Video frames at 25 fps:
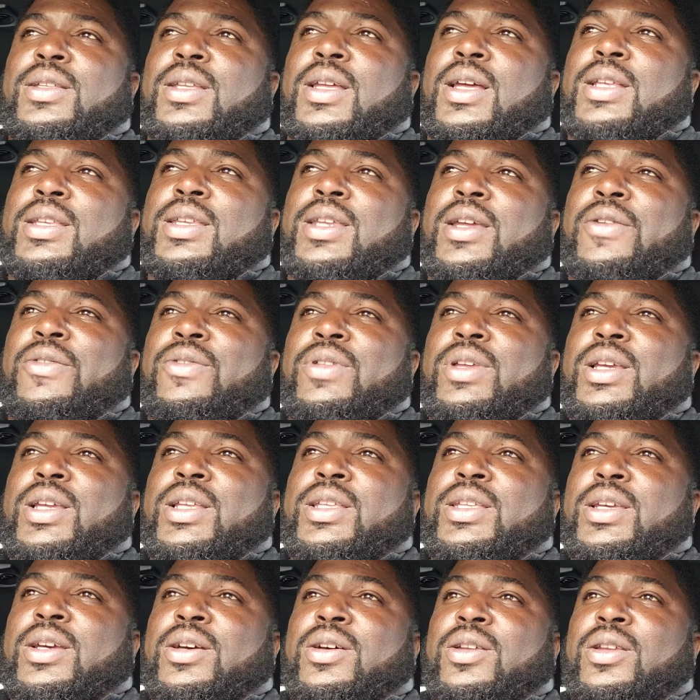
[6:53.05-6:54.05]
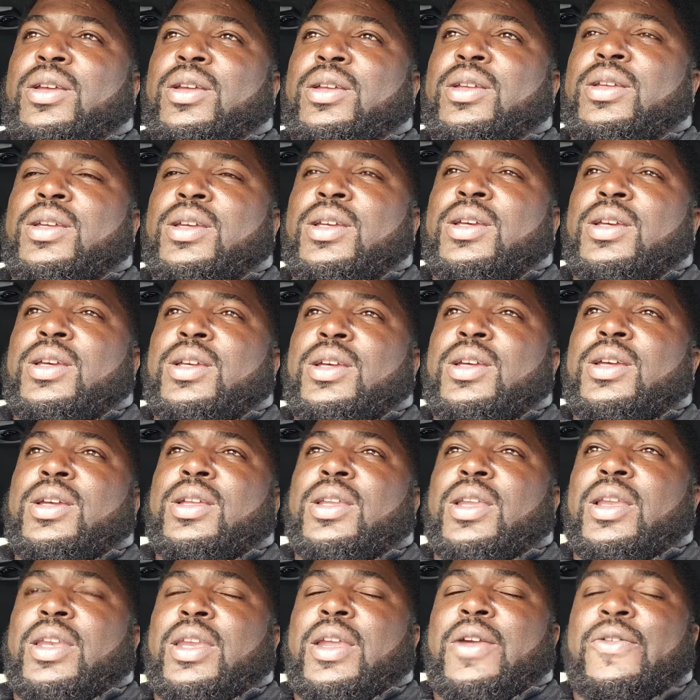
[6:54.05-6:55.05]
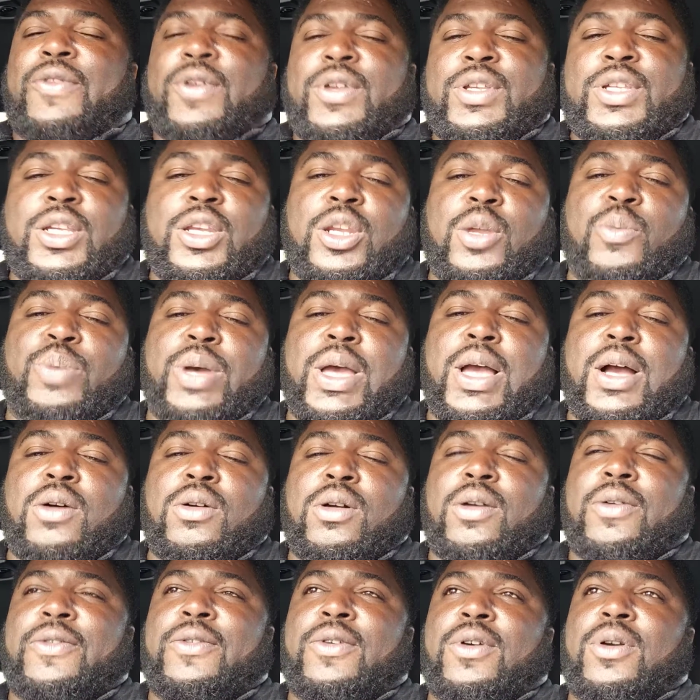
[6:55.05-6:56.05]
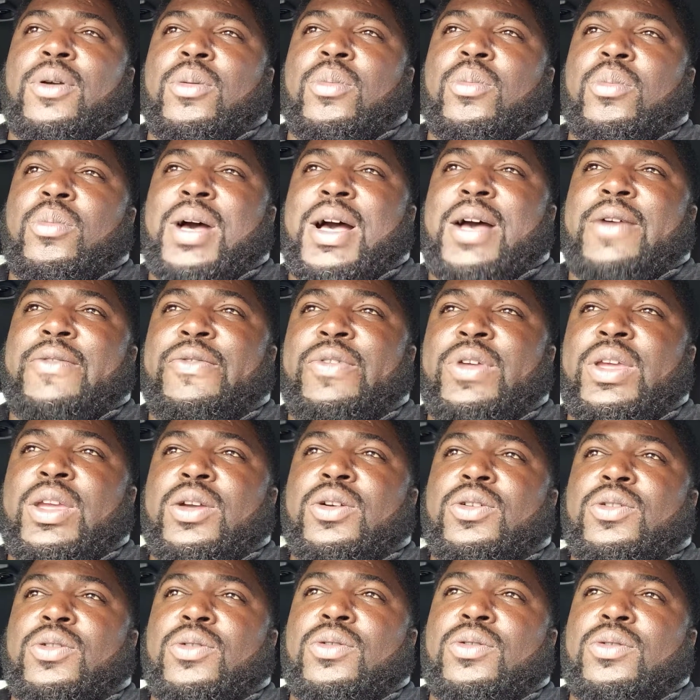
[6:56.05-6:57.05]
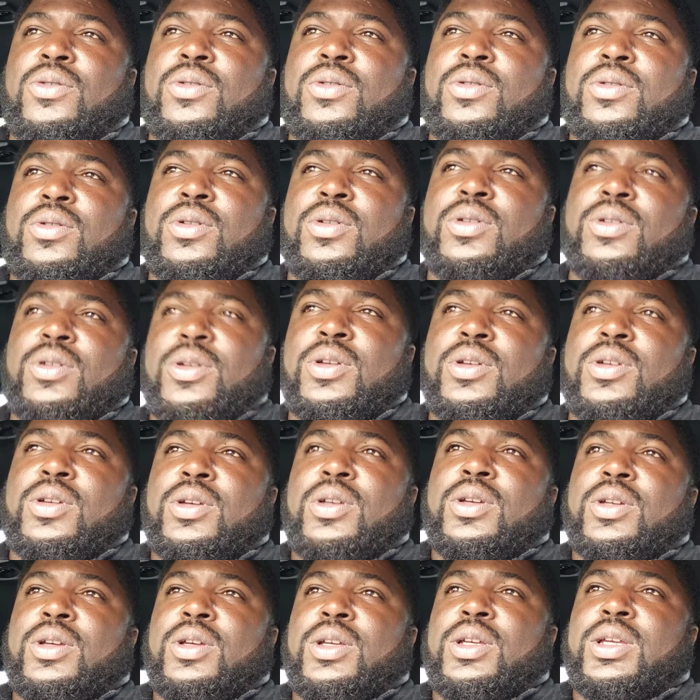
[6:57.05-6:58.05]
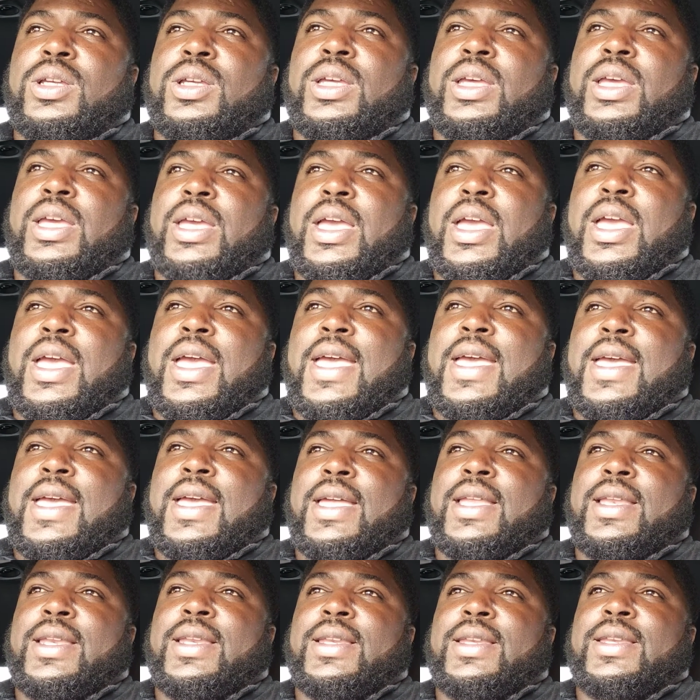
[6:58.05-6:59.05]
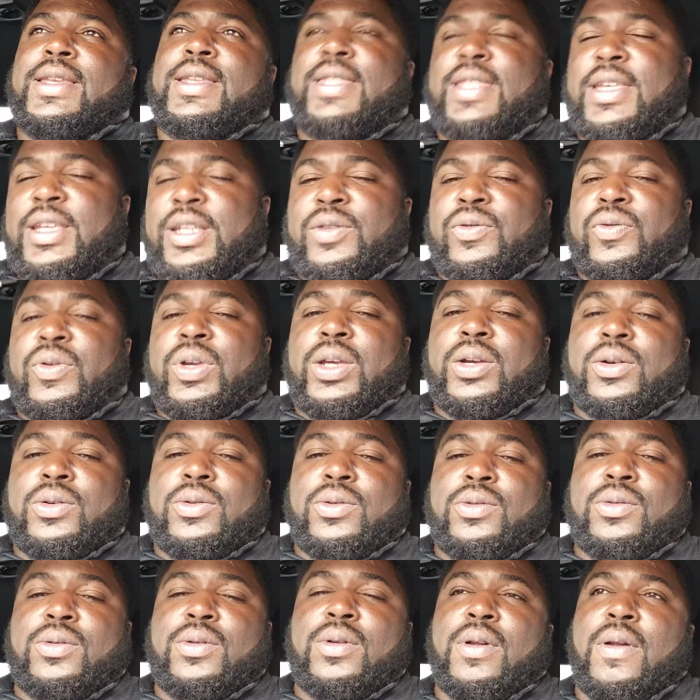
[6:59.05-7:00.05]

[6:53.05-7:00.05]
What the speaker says: I definitely can tell the difference in the power from my vehicle and this vehicle.